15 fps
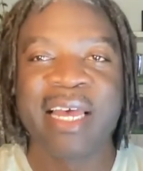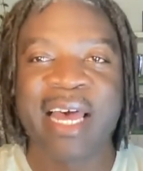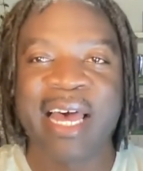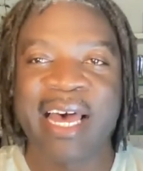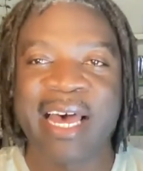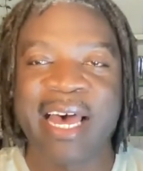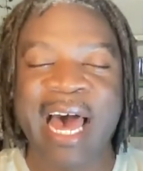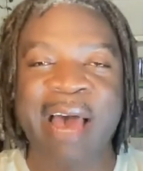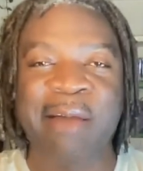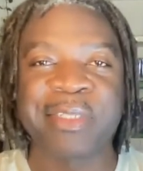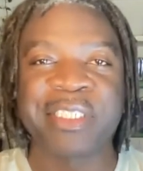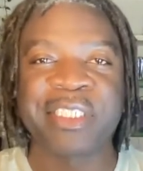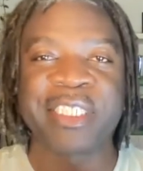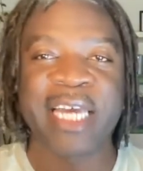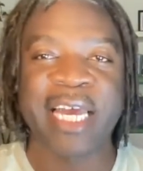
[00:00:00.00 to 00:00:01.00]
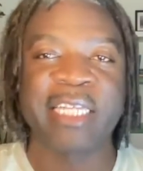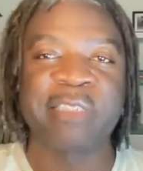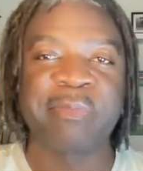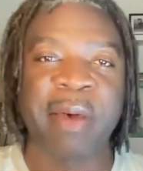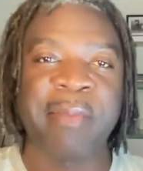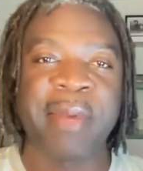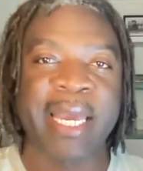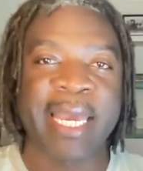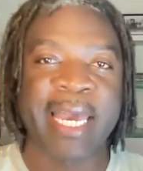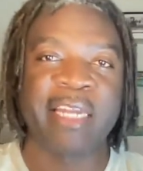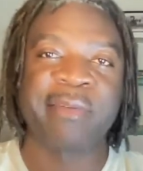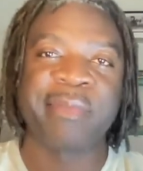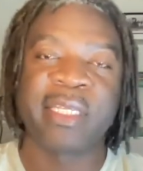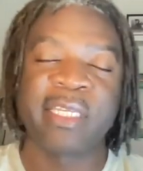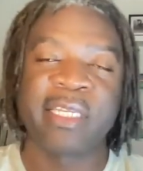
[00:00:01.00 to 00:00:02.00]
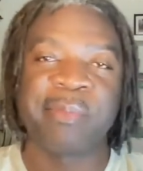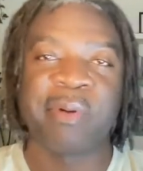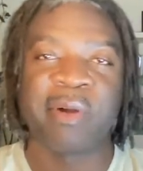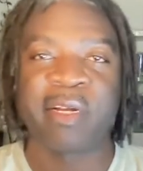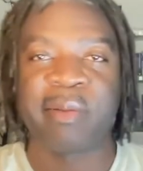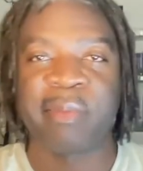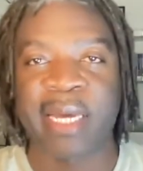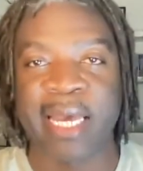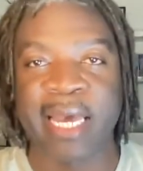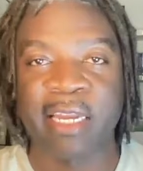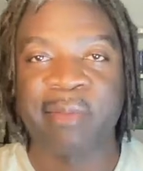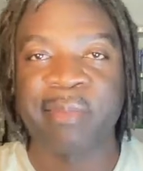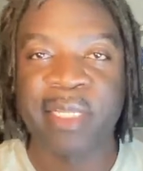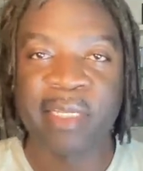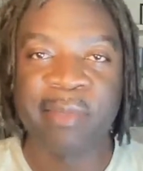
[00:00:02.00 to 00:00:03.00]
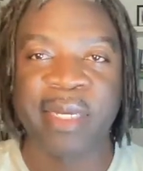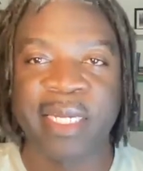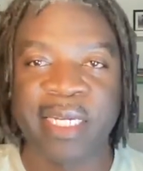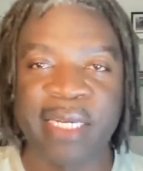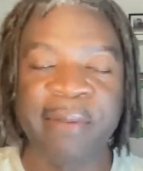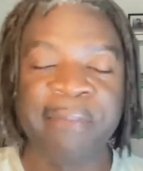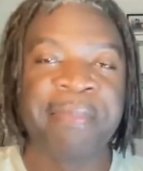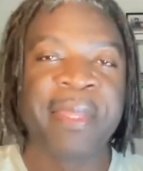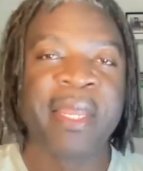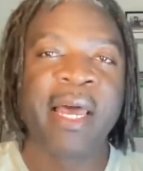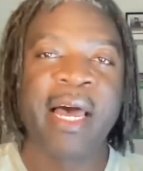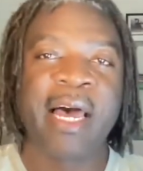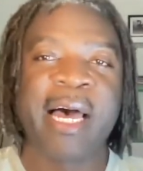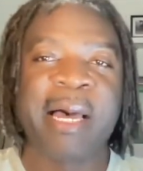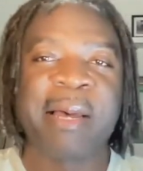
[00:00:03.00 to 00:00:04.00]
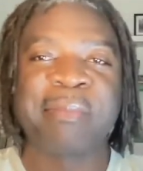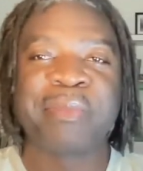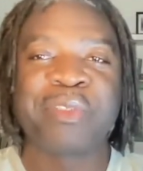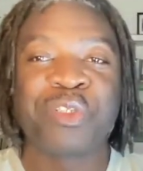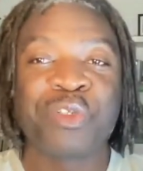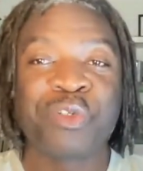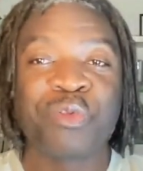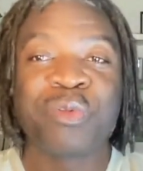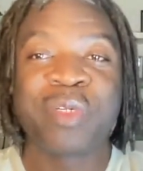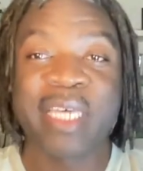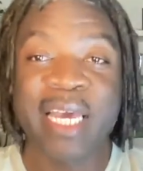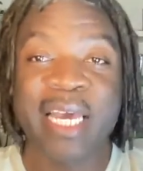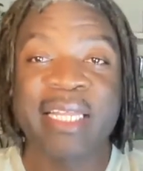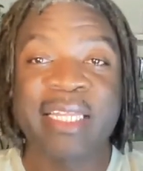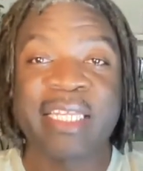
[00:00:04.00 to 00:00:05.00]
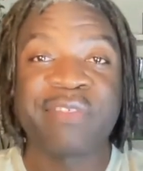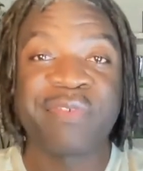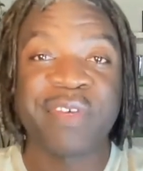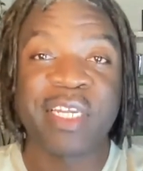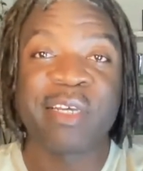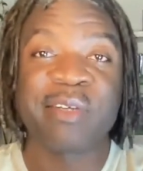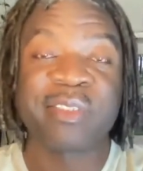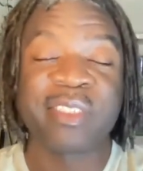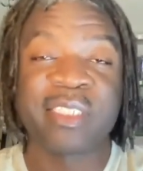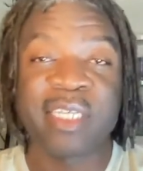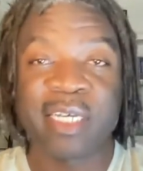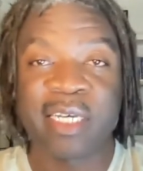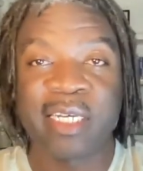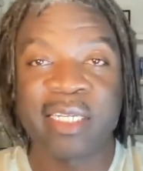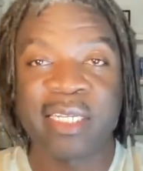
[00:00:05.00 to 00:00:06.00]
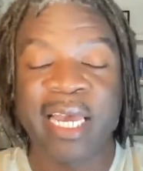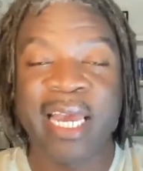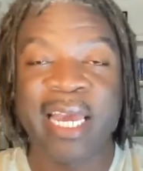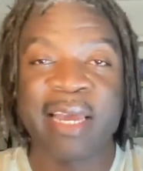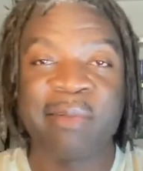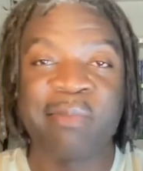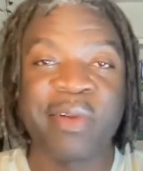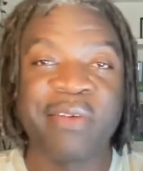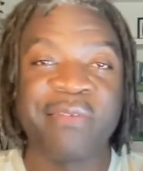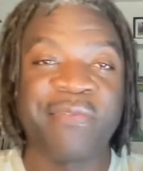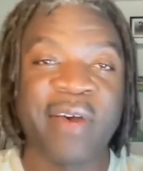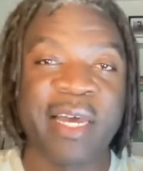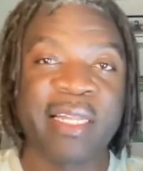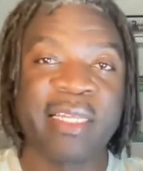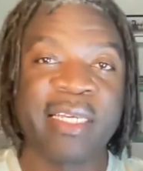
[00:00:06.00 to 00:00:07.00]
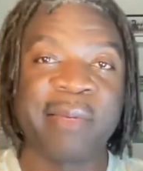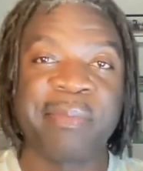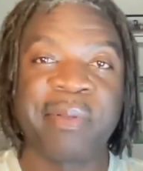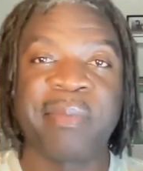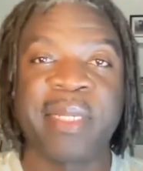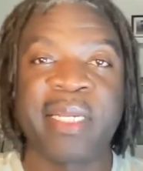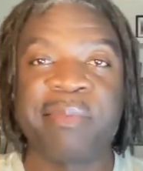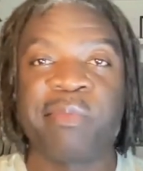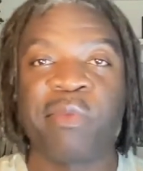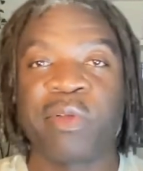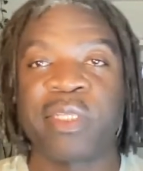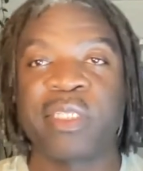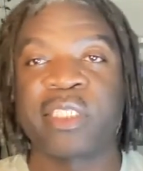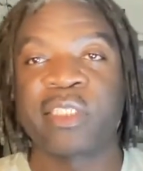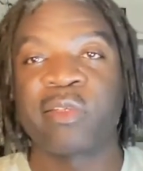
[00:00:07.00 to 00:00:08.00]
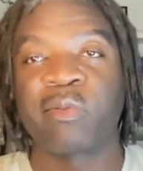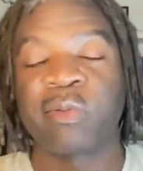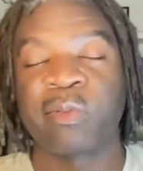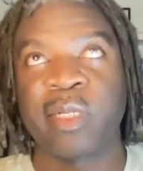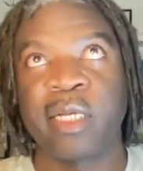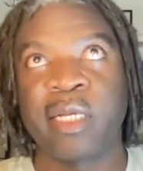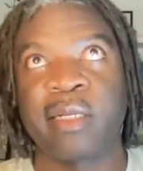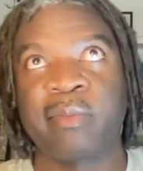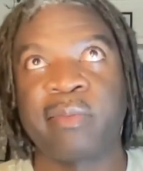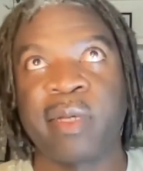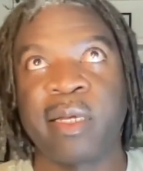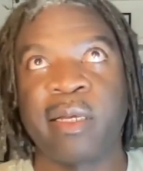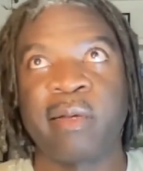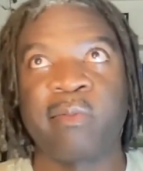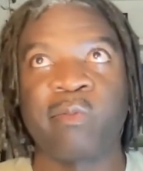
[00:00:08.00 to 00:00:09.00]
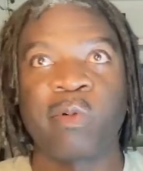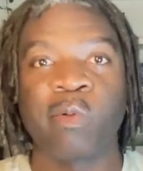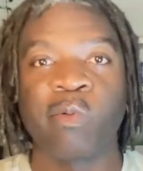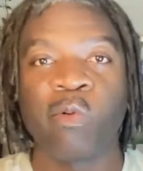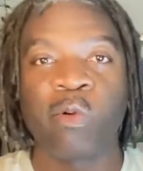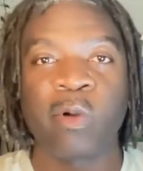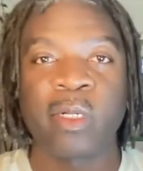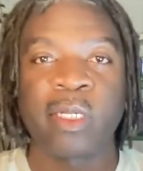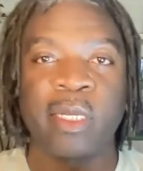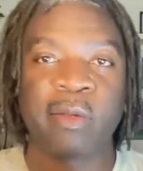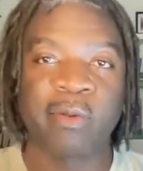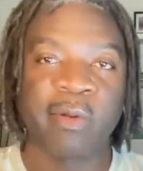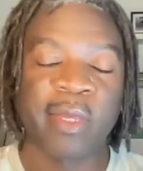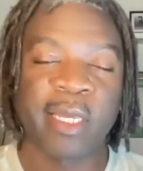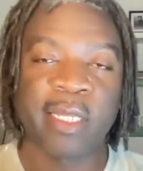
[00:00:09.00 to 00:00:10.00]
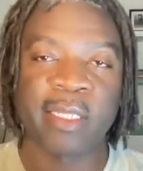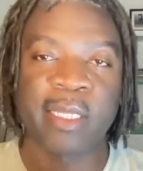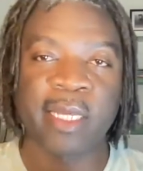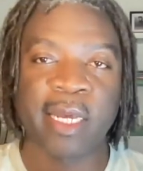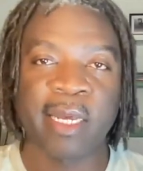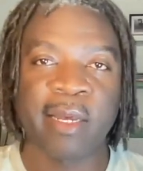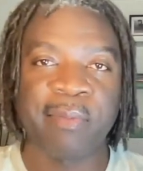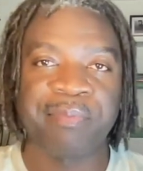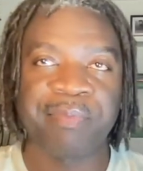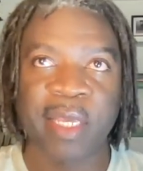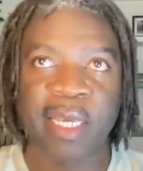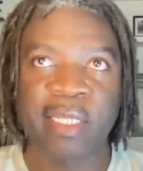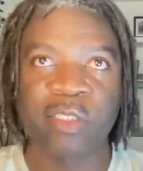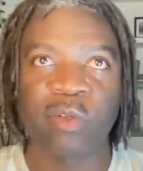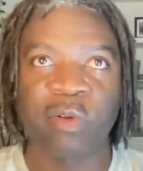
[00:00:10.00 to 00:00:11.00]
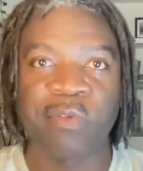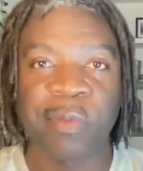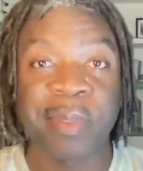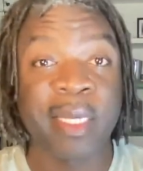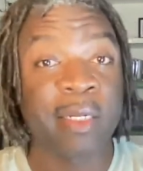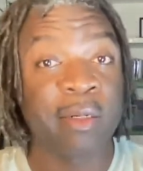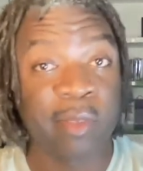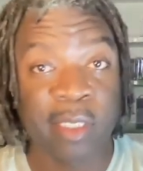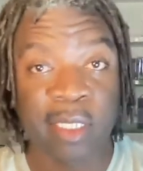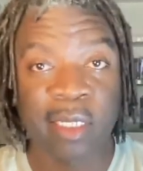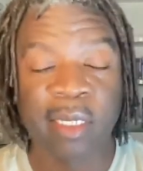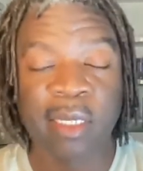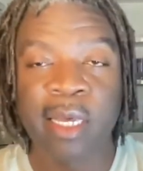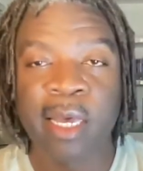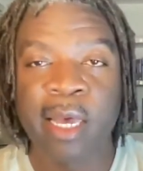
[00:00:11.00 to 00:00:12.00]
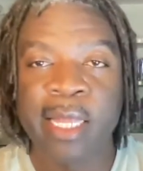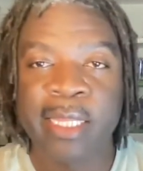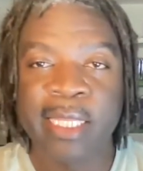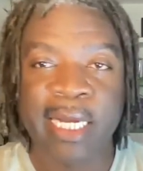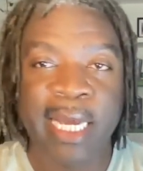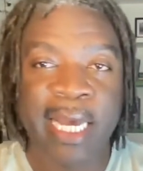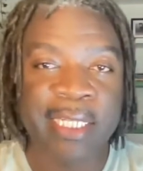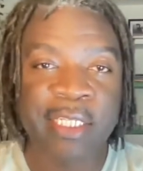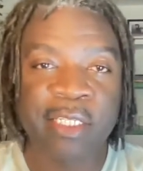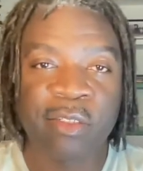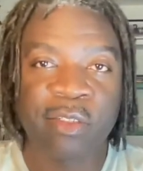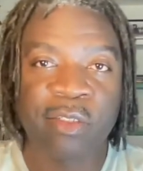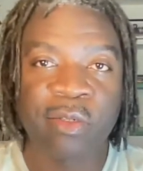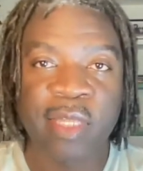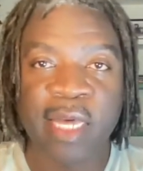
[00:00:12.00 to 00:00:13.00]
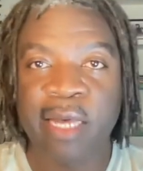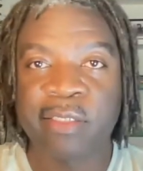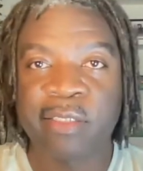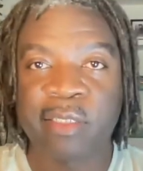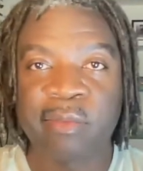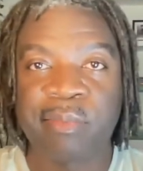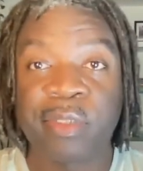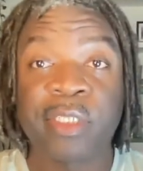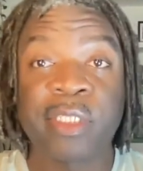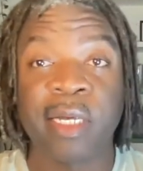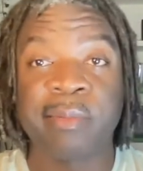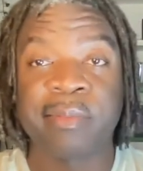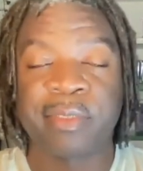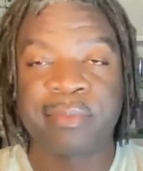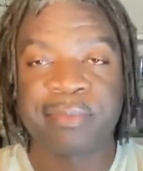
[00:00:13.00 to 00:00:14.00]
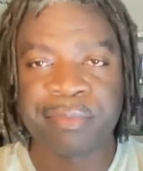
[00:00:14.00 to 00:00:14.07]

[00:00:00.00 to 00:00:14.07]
I was challenged by my accountability partner, my accountability buddy, to get these videos done. And we finally implemented more than just a reward and sort of a penalty that I had to do 2,000 push-ups